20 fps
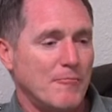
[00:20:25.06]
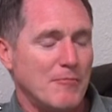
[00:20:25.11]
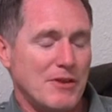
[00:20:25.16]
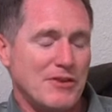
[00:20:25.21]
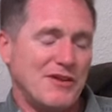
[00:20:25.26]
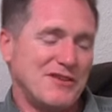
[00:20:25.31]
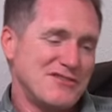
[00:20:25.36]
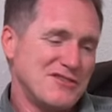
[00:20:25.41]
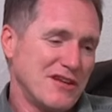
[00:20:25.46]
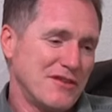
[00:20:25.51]

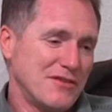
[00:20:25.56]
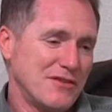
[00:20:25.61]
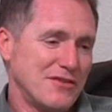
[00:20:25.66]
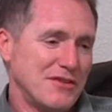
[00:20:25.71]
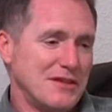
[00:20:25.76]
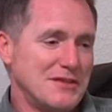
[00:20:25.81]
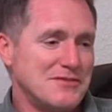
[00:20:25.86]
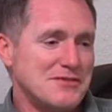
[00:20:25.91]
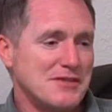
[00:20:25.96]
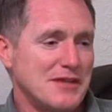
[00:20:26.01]
but there's other
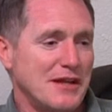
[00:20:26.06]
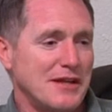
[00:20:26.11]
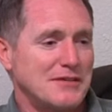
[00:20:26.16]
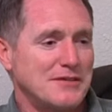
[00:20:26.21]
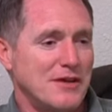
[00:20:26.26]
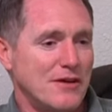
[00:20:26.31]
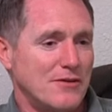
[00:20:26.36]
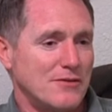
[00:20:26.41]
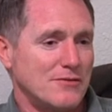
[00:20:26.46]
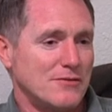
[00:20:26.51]
things that I
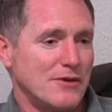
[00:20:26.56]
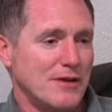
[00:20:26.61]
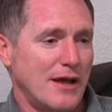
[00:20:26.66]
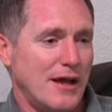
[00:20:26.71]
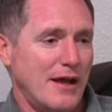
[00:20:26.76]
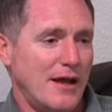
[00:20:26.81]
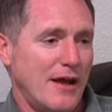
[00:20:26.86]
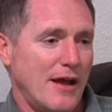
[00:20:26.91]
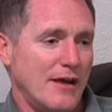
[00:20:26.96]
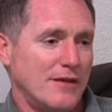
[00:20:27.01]
don't.
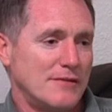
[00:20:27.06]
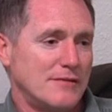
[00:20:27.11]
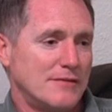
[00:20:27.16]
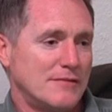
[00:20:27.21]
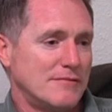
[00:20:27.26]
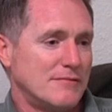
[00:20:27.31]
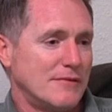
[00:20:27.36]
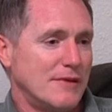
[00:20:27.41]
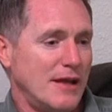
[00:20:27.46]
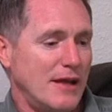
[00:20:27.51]
I, I
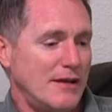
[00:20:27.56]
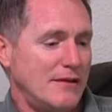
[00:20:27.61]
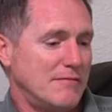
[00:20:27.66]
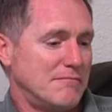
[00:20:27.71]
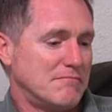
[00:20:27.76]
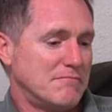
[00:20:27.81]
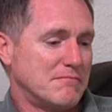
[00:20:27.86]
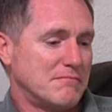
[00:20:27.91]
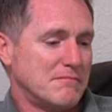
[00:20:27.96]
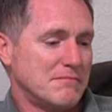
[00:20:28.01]

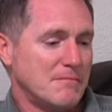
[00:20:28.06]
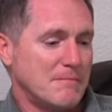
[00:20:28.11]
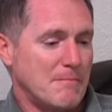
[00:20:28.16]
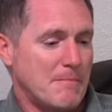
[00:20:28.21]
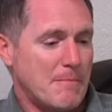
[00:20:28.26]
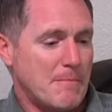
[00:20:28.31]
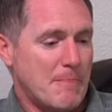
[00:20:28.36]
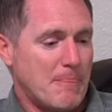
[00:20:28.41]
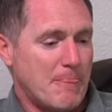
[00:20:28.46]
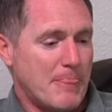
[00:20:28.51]
and
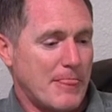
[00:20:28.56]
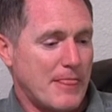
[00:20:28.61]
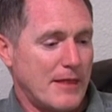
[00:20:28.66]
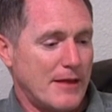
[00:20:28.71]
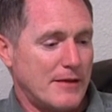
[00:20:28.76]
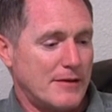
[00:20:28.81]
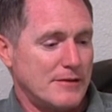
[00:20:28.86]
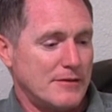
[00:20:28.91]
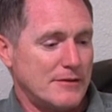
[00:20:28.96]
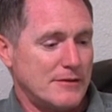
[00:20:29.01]

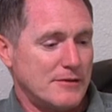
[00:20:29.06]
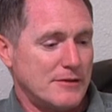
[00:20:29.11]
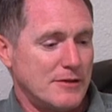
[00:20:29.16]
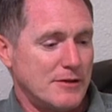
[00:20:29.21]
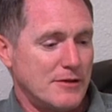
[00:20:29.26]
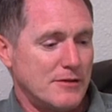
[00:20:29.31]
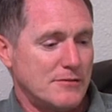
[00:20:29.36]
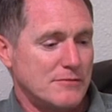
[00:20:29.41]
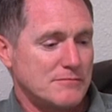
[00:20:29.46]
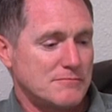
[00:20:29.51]
you
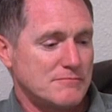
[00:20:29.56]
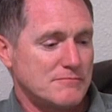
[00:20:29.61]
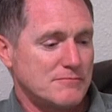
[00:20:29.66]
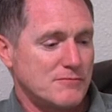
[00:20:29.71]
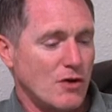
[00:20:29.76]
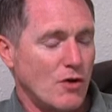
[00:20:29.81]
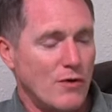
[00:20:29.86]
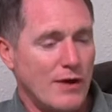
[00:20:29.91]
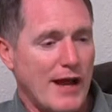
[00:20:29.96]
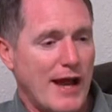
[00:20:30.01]
know,
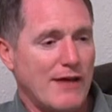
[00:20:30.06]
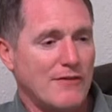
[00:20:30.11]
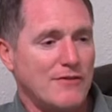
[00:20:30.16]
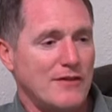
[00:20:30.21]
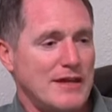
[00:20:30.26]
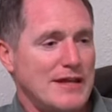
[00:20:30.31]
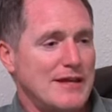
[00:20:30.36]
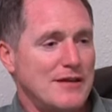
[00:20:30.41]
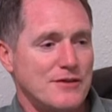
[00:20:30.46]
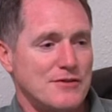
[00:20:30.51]
going out
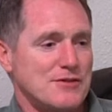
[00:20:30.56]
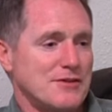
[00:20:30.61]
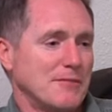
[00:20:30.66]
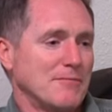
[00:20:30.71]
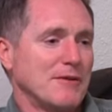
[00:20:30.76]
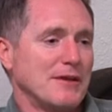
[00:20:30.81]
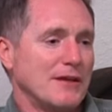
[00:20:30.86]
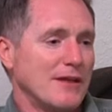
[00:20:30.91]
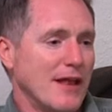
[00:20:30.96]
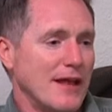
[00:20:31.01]
to eat or
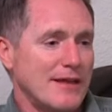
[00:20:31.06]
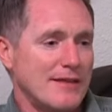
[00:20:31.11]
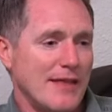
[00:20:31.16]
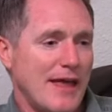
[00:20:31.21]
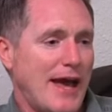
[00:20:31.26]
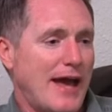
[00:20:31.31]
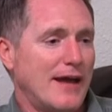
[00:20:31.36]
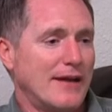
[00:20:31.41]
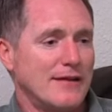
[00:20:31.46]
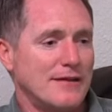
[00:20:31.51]
something like
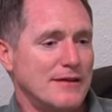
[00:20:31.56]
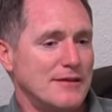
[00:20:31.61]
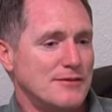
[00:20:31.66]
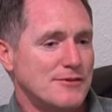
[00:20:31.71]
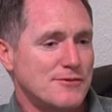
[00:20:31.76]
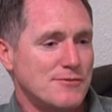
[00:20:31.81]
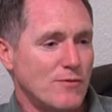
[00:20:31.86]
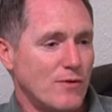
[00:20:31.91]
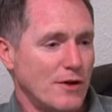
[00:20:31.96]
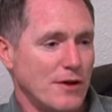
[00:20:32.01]
that
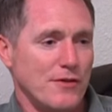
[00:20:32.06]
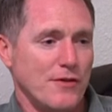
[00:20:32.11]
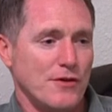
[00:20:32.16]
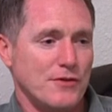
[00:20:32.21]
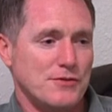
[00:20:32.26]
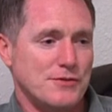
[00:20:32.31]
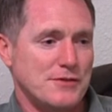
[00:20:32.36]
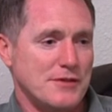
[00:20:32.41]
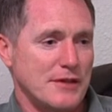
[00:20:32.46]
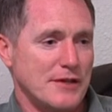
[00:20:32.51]
is one of
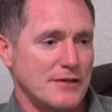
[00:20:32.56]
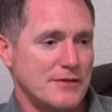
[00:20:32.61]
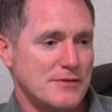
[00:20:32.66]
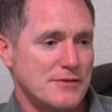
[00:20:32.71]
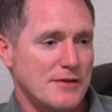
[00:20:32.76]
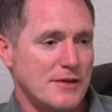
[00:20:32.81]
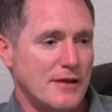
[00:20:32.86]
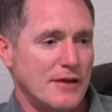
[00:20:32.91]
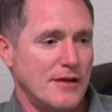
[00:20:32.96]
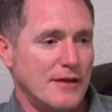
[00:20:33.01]
those
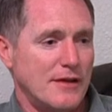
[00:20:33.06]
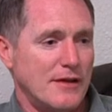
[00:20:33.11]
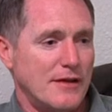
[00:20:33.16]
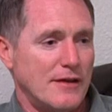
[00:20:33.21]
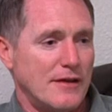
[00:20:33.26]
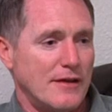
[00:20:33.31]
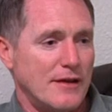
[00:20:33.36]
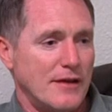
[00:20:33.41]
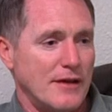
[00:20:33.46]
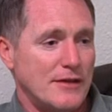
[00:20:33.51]
things.
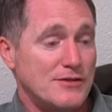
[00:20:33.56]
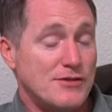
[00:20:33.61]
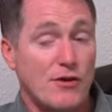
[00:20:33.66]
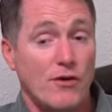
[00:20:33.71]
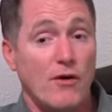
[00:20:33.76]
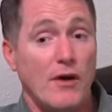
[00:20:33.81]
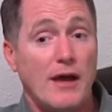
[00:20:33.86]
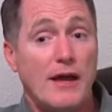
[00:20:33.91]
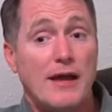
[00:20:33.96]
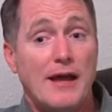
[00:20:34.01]
And
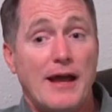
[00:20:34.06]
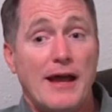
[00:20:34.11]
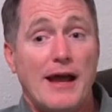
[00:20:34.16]
so